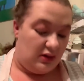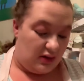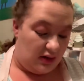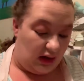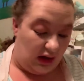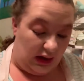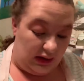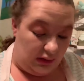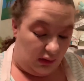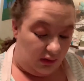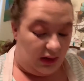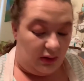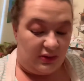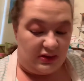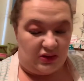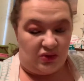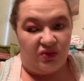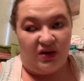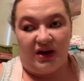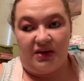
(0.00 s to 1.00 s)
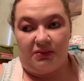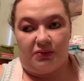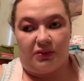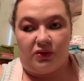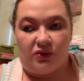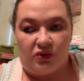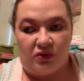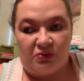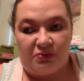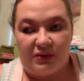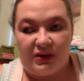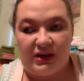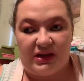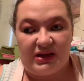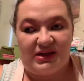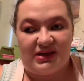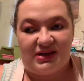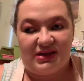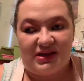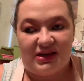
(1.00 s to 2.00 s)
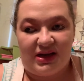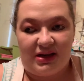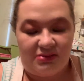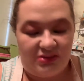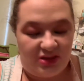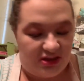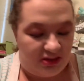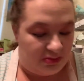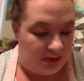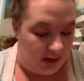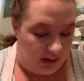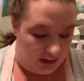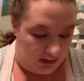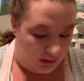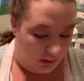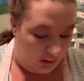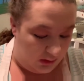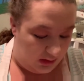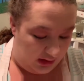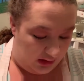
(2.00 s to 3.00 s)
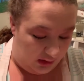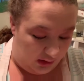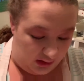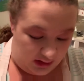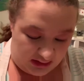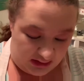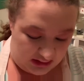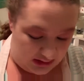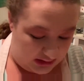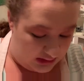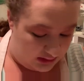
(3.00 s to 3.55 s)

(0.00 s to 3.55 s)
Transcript: I know that was quite rude, but I'm just being totally honest.